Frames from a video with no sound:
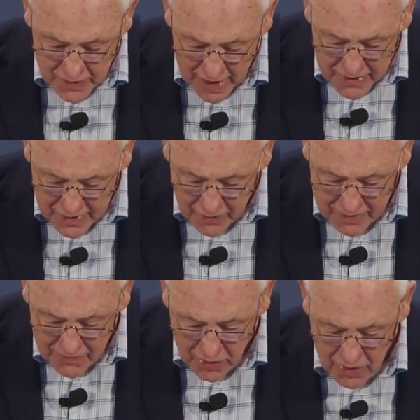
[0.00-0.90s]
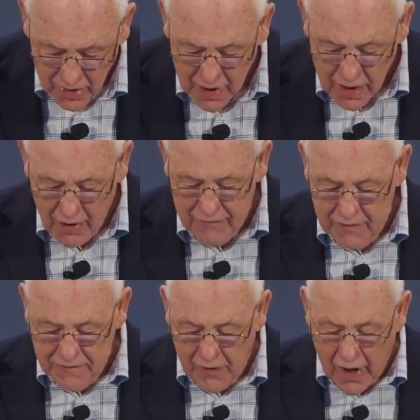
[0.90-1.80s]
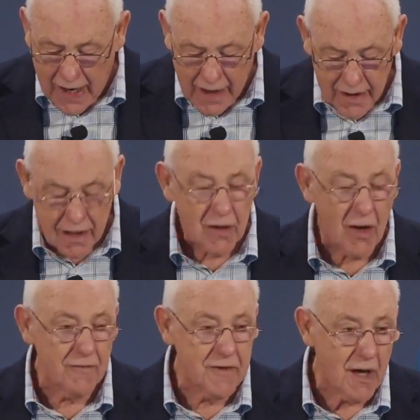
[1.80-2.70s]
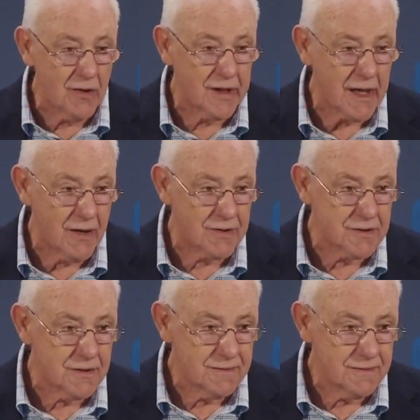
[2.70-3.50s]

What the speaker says: We only want more of the fire of the Holy Ghost.